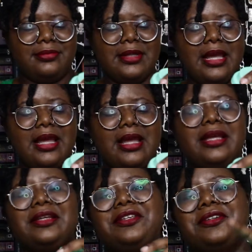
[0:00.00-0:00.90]

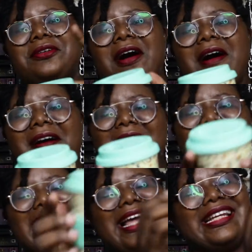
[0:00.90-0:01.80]
You
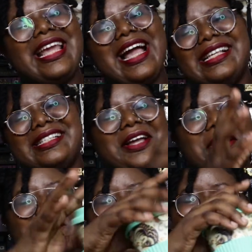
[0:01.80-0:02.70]
are, and
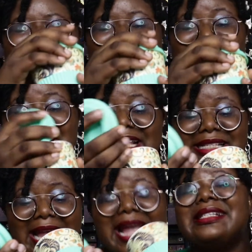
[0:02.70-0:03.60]
it has a cozy, and it,
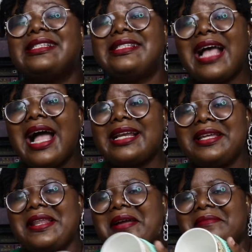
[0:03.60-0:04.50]
it's
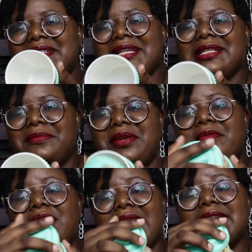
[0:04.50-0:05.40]
exactly like my Shatter Me
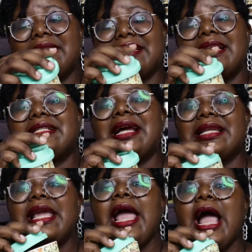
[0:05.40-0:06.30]
mug. Like this is
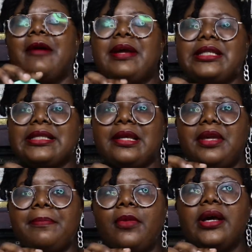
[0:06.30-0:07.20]
exactly how my Shatter
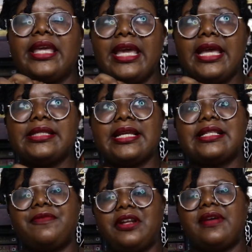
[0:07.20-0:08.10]
Me mug is,
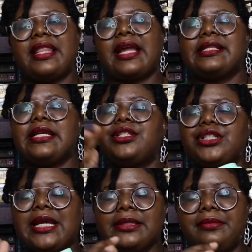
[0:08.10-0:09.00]
except for the fact, like I said, it's
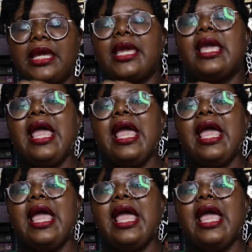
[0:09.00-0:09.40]
Shatter Me,